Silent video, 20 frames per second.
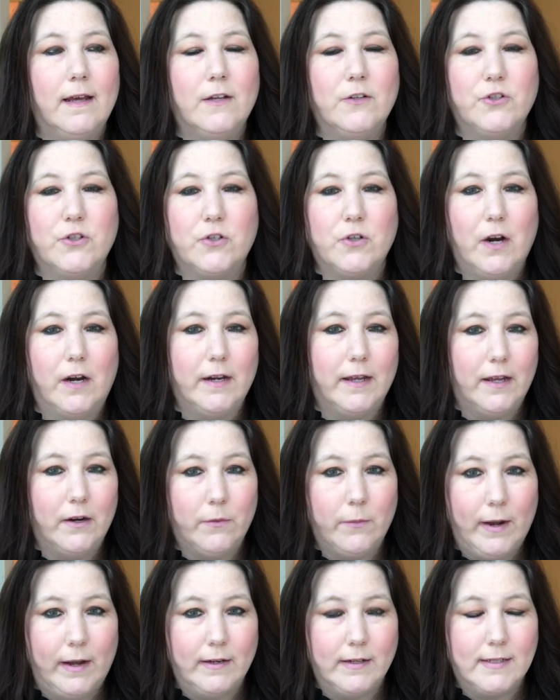just trying to get
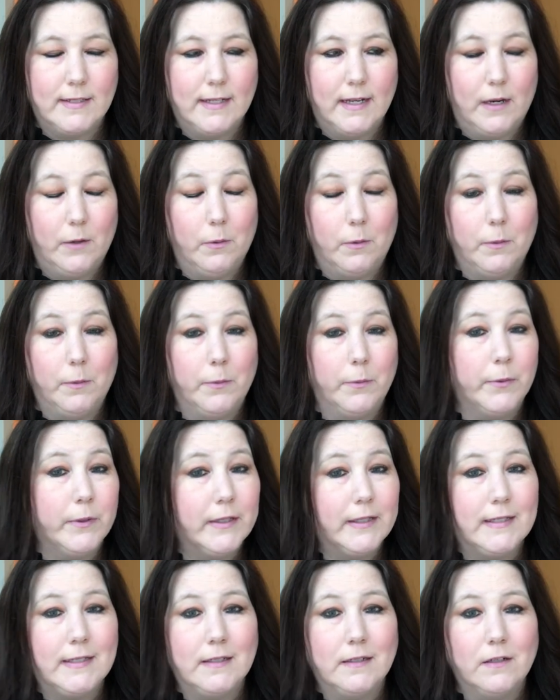around a city where we
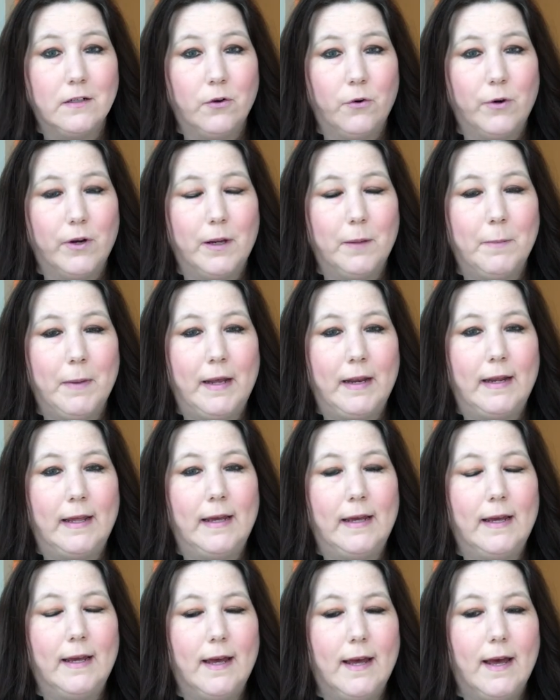really didn't know
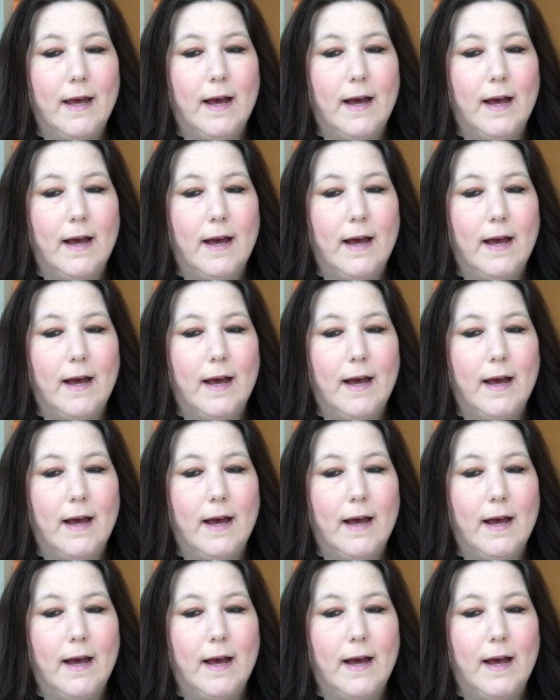anybody.